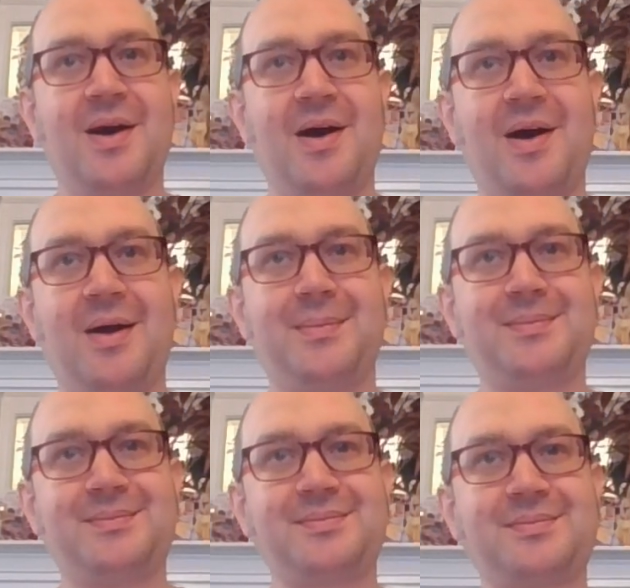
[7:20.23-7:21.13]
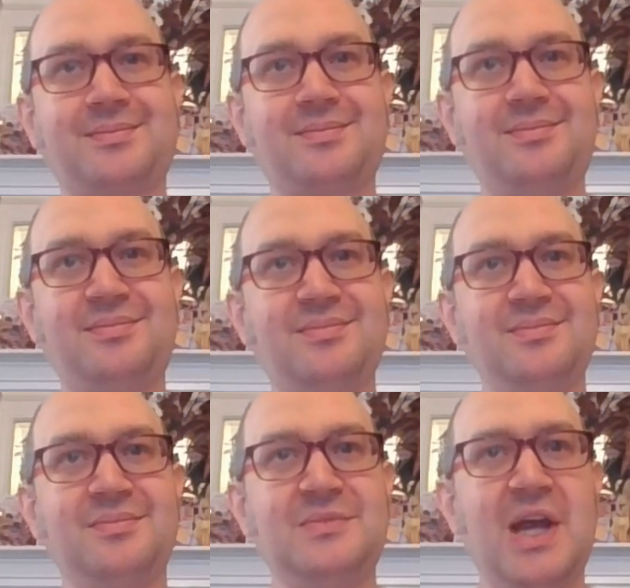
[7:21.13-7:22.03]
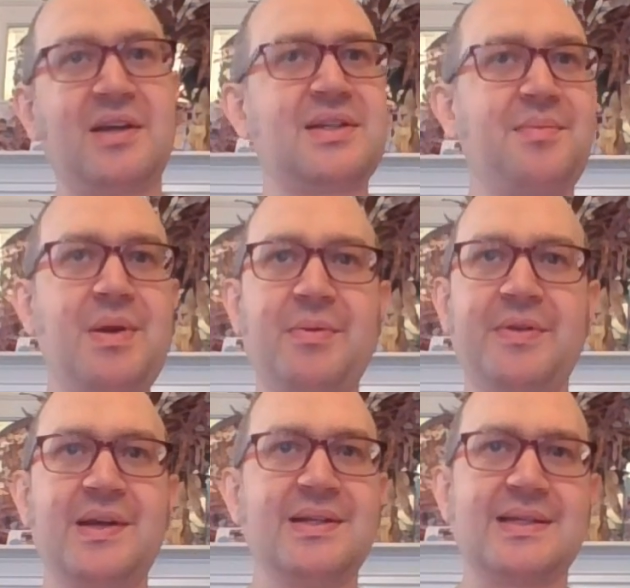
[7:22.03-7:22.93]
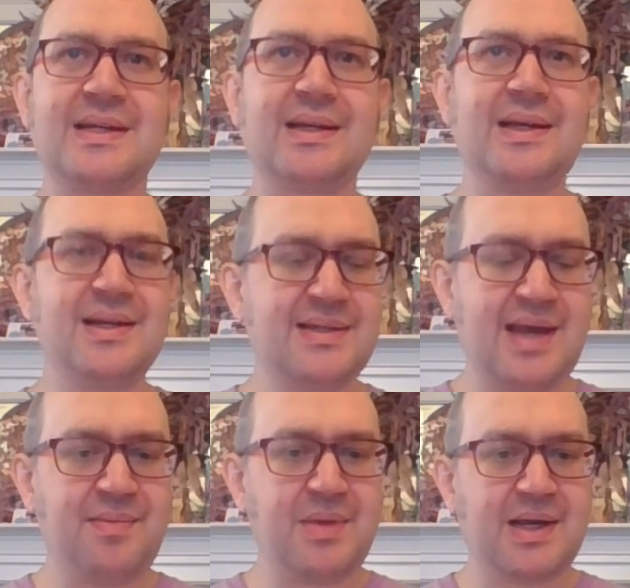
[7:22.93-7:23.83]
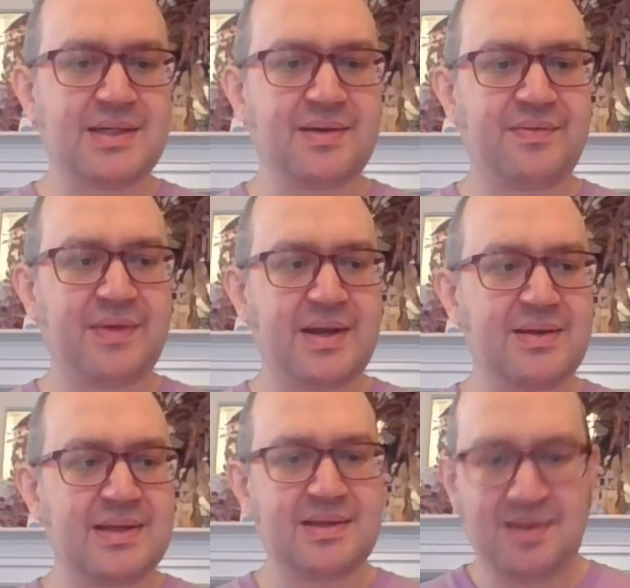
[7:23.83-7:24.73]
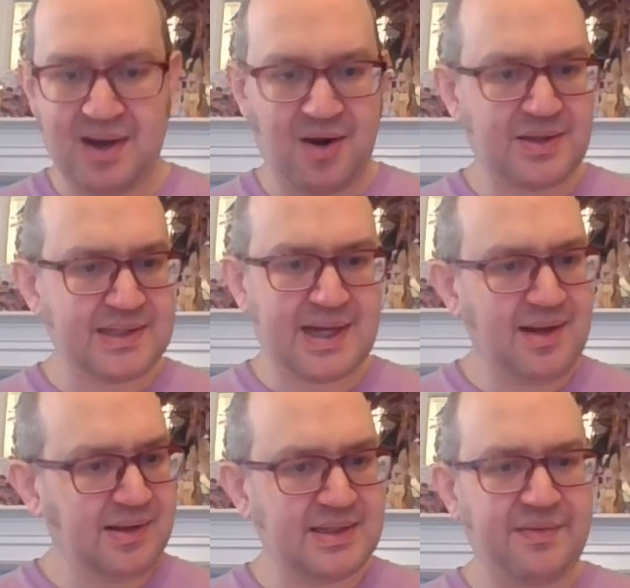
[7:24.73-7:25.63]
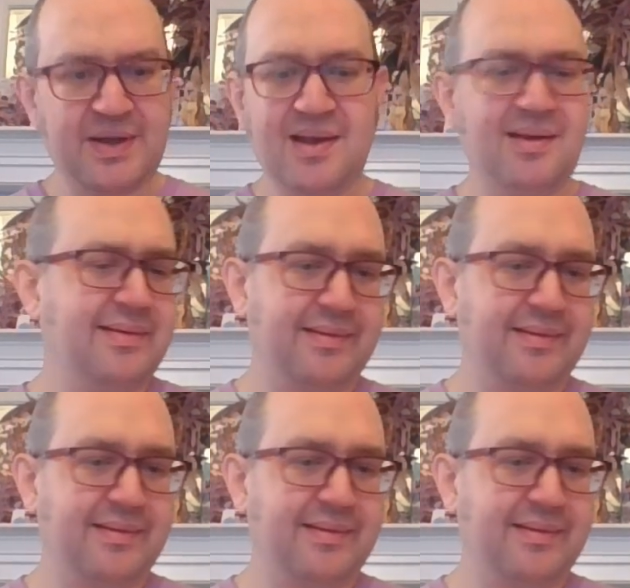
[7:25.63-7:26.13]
Um, yeah, some people think it's a kids game because of like the art style and stuff like that.